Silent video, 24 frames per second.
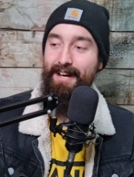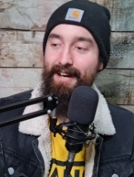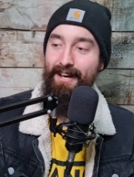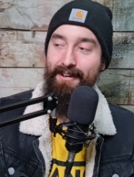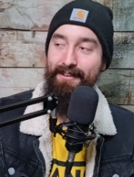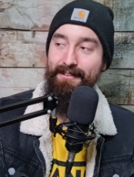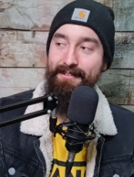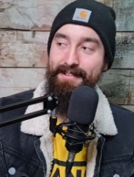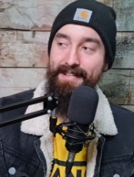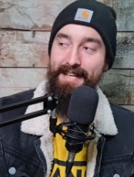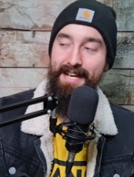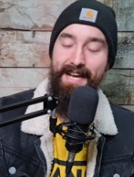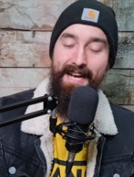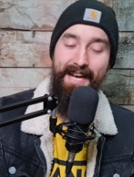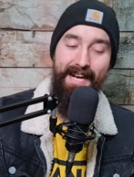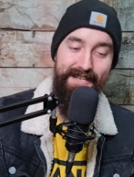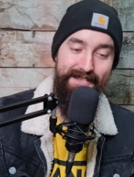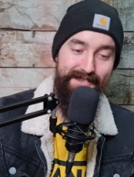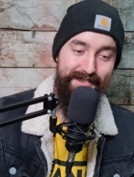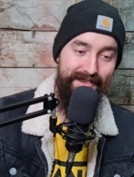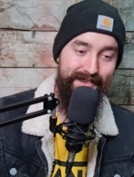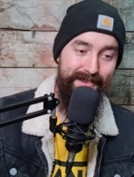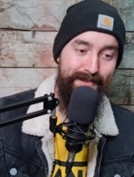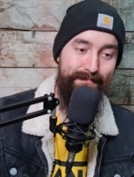I would, I would
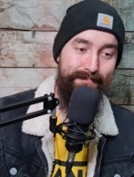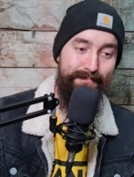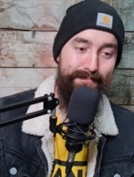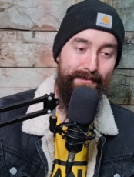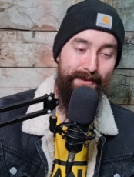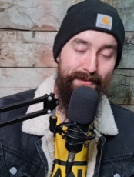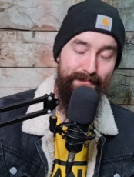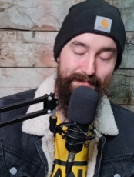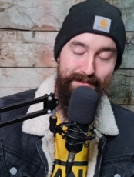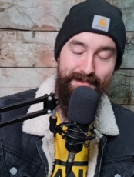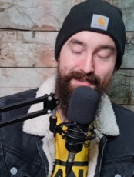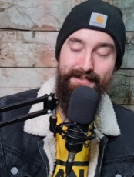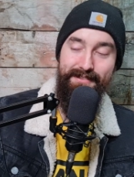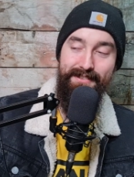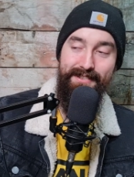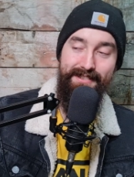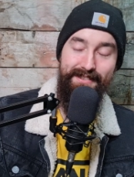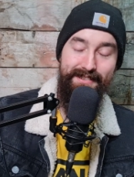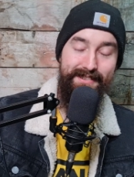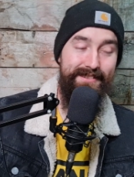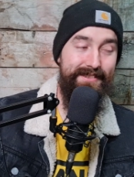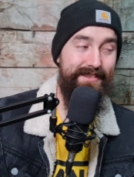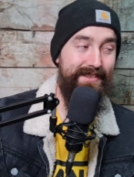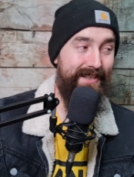actually probably drink
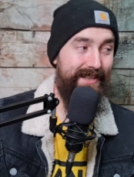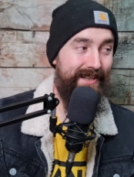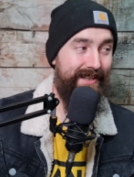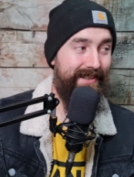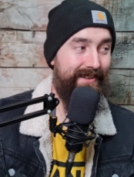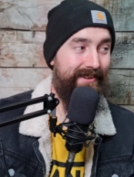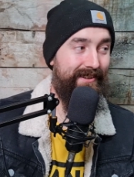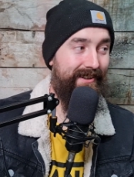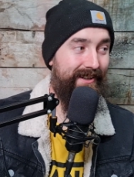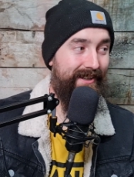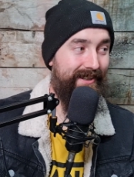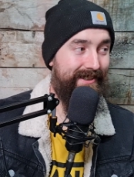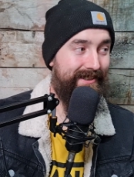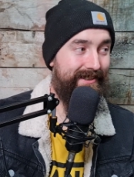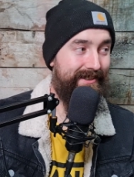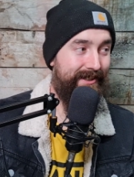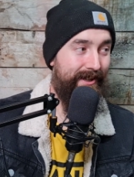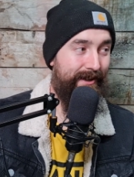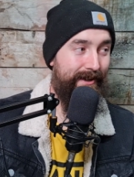this again. Like, go